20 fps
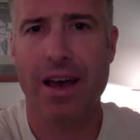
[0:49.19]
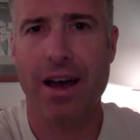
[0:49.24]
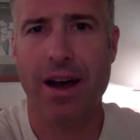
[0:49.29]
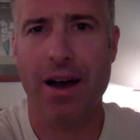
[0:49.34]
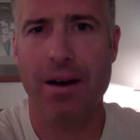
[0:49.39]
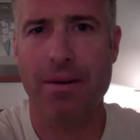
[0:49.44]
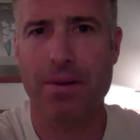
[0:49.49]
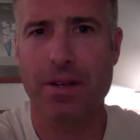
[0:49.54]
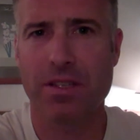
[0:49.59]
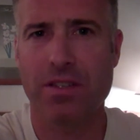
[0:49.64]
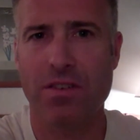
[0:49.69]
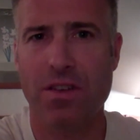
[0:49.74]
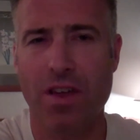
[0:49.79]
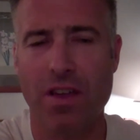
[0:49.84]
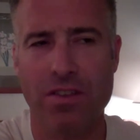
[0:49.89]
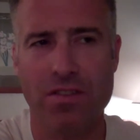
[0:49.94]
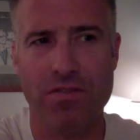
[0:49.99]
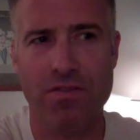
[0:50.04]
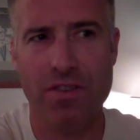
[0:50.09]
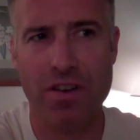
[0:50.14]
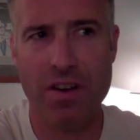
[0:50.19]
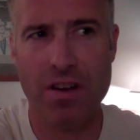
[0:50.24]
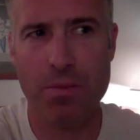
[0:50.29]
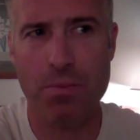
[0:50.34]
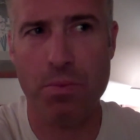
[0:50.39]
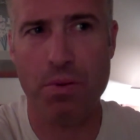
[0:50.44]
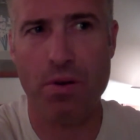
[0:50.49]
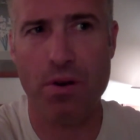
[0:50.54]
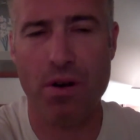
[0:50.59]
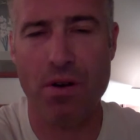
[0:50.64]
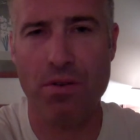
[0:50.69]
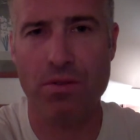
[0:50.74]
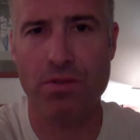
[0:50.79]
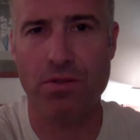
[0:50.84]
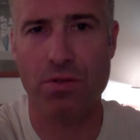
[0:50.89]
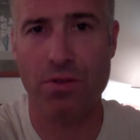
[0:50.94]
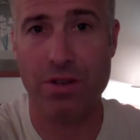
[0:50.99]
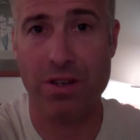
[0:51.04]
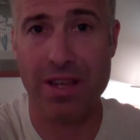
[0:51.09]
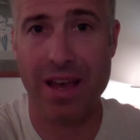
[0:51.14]
It's very prone
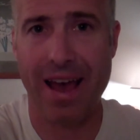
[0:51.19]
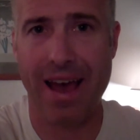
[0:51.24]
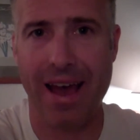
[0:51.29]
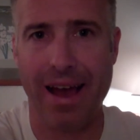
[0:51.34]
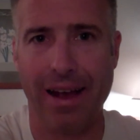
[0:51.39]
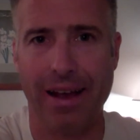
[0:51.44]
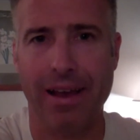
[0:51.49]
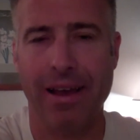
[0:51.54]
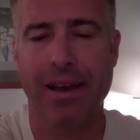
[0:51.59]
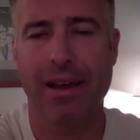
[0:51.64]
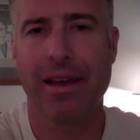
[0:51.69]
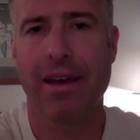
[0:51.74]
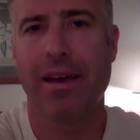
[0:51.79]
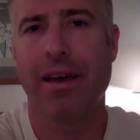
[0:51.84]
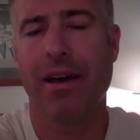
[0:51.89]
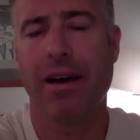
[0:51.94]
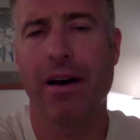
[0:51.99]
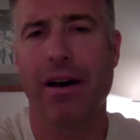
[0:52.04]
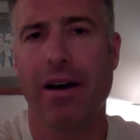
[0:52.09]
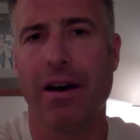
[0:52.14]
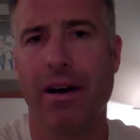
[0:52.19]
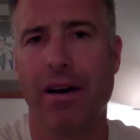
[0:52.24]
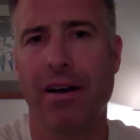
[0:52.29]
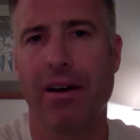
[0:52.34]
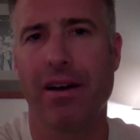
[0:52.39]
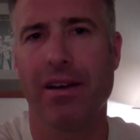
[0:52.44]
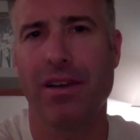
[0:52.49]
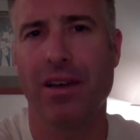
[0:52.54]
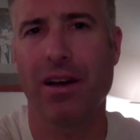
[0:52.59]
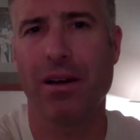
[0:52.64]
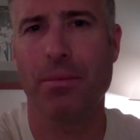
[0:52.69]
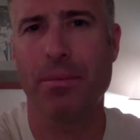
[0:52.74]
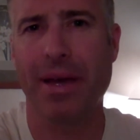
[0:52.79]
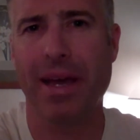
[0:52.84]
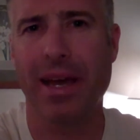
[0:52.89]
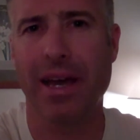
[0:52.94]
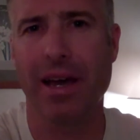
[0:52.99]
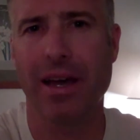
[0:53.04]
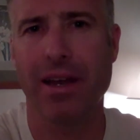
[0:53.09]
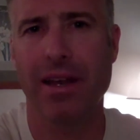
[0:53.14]
to attack a young
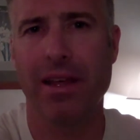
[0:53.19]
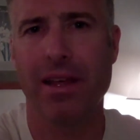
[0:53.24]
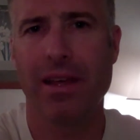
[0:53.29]
man.